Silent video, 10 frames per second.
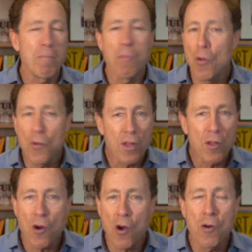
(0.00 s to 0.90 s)
molding
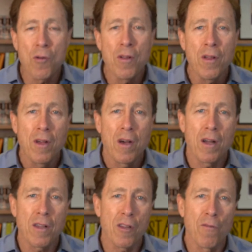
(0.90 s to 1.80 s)
your own
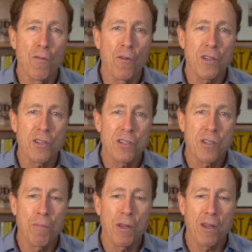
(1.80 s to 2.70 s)
little voice to